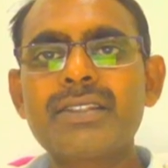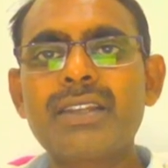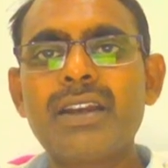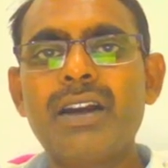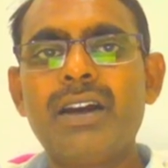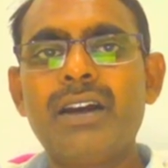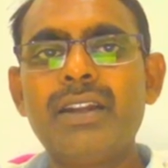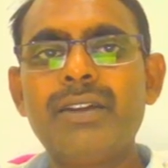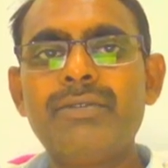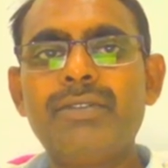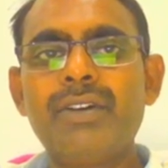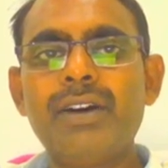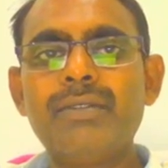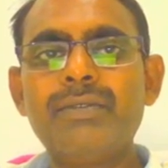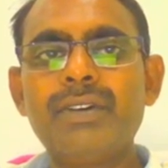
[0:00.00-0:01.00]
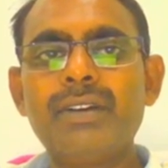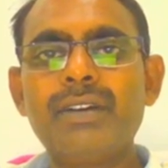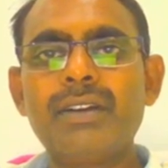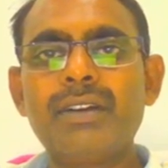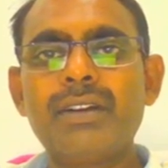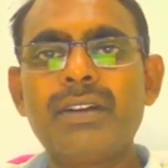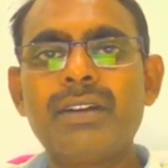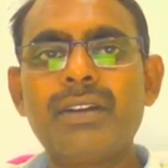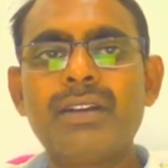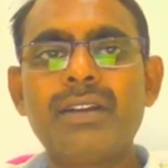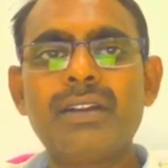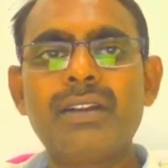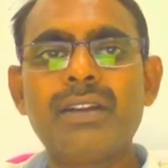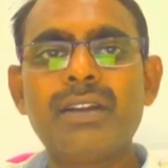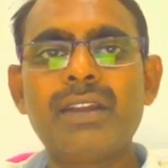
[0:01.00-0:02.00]
disc or a former
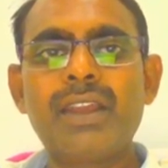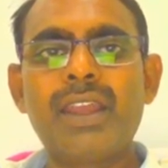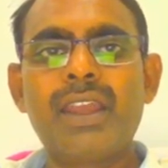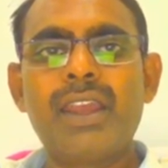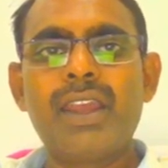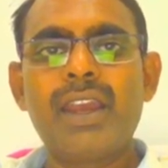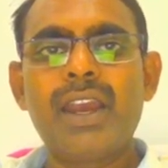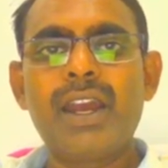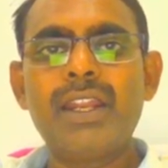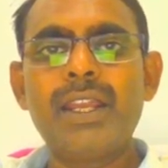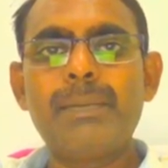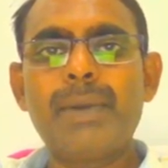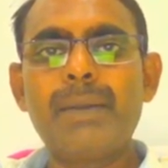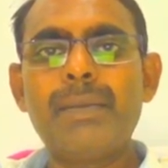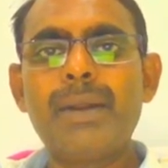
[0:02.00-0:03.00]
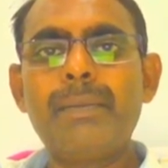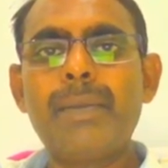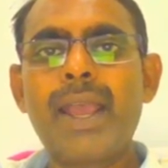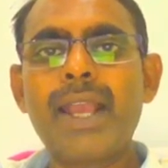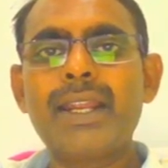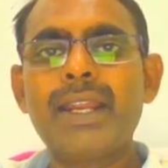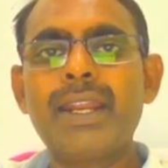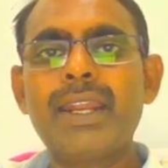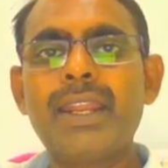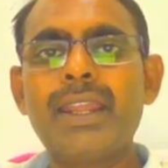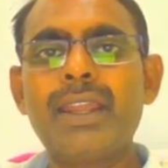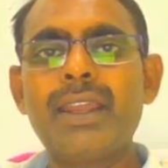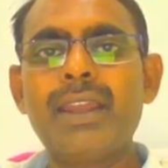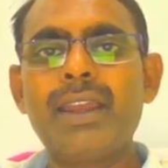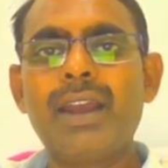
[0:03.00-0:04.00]
and a permanent
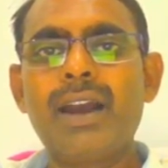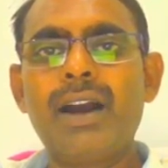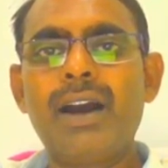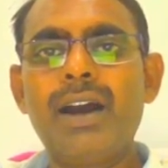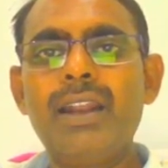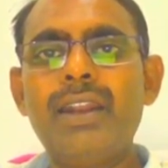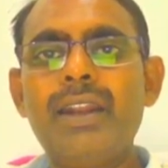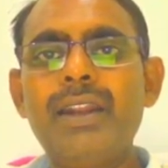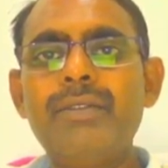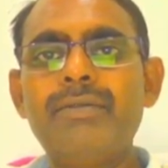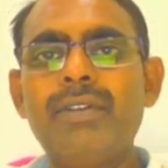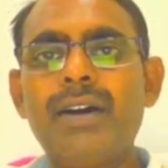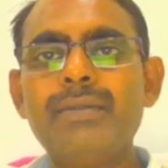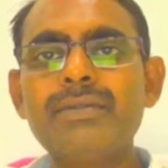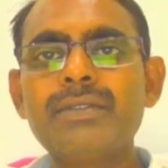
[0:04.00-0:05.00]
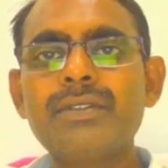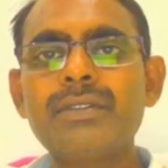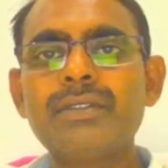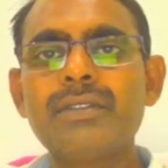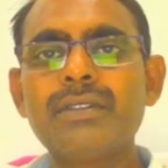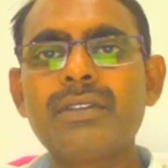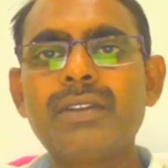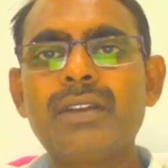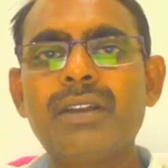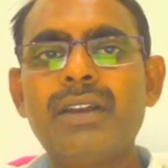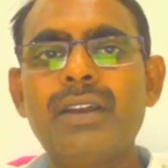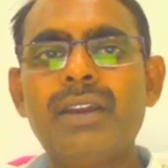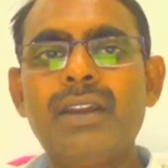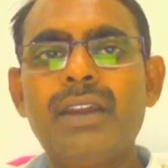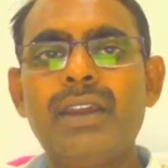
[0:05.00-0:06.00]
magnet already forms
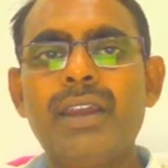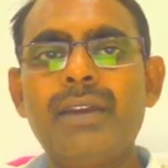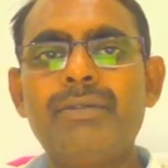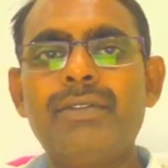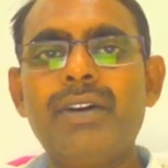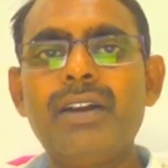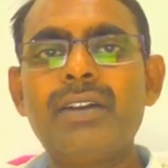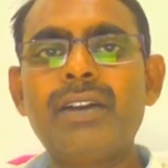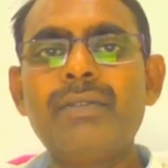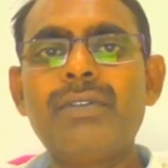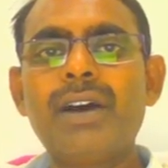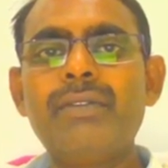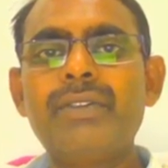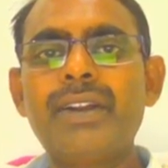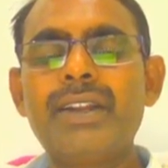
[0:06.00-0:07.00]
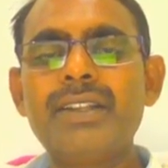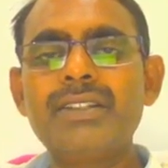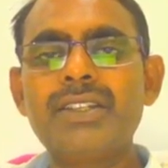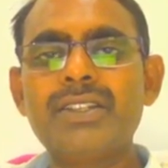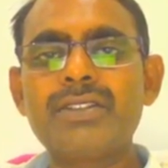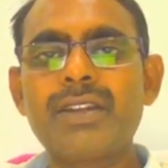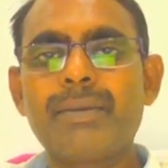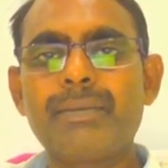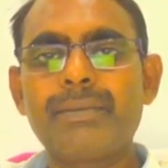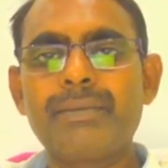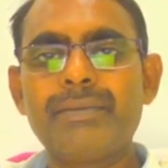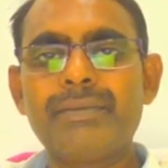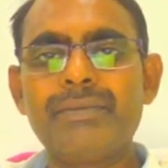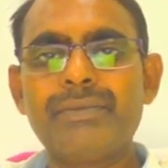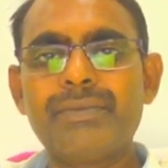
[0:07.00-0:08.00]
a part of operating system.
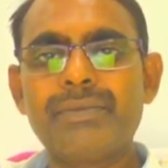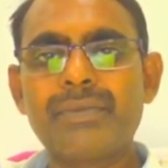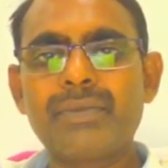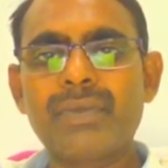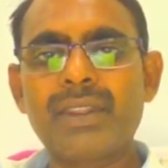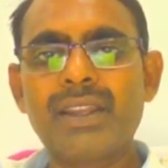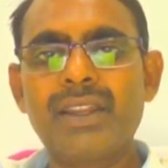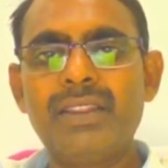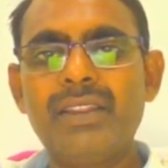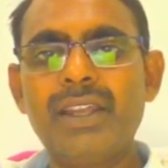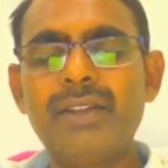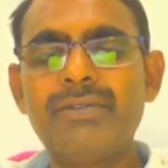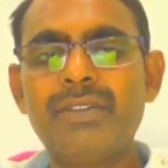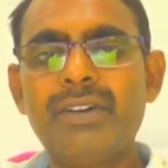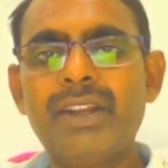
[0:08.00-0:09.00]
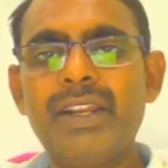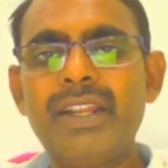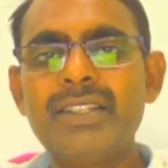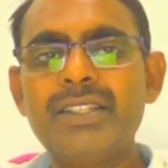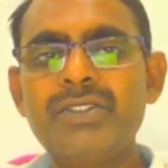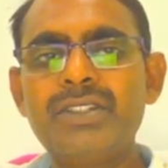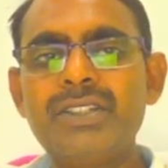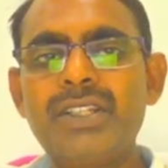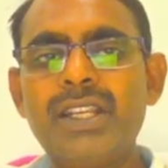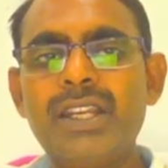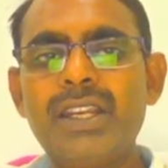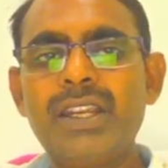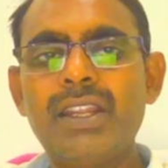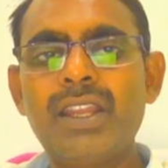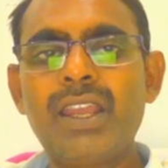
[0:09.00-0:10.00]
Therefore, it is used
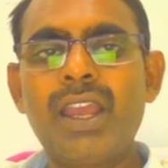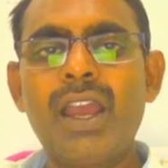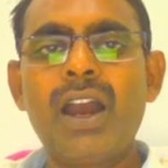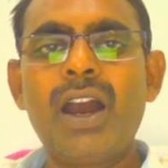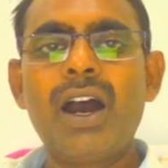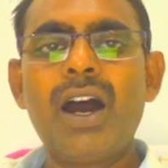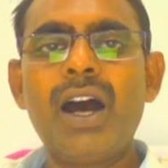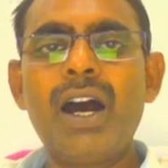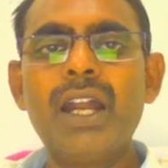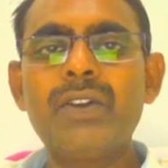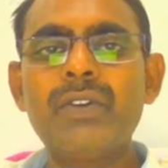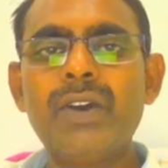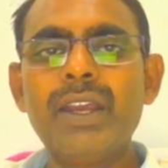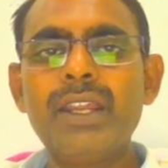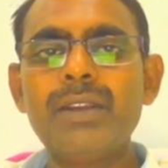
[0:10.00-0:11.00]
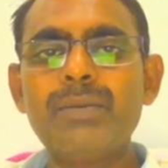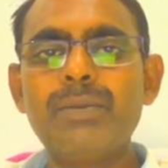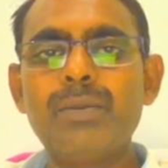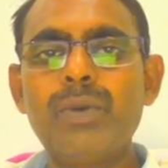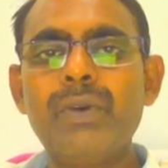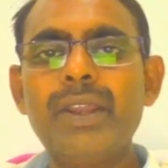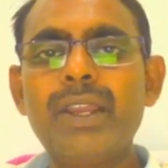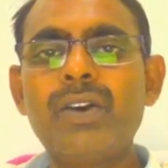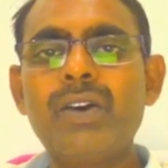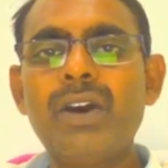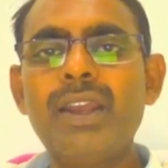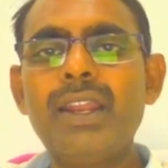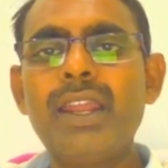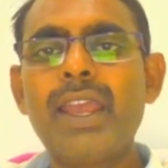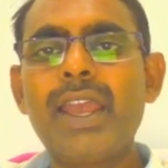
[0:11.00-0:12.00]
in hot wire, moving
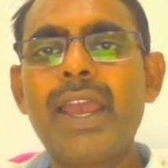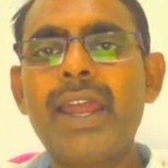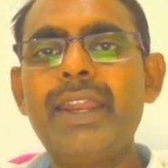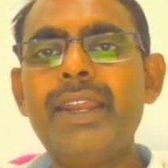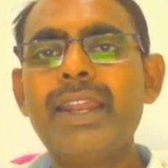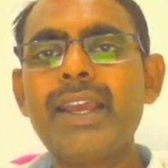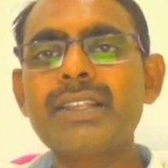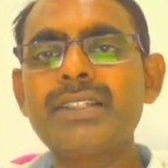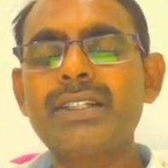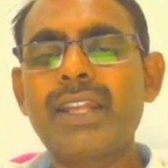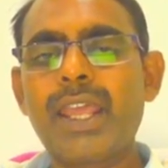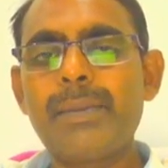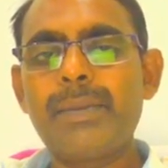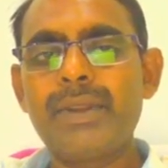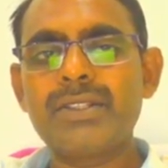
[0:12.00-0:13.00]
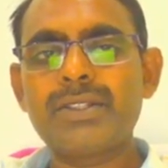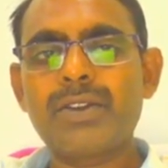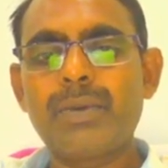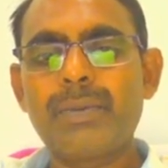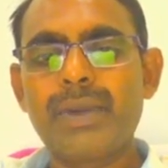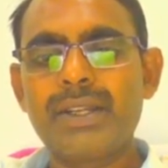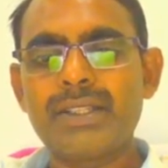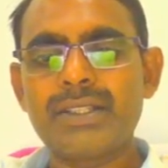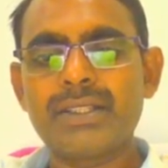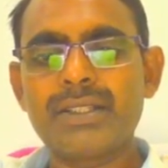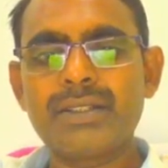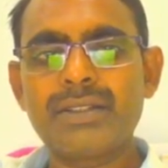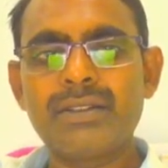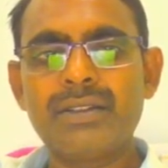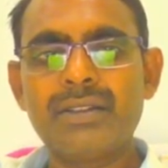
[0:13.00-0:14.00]
coil and induction type
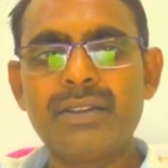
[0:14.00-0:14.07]
instruments.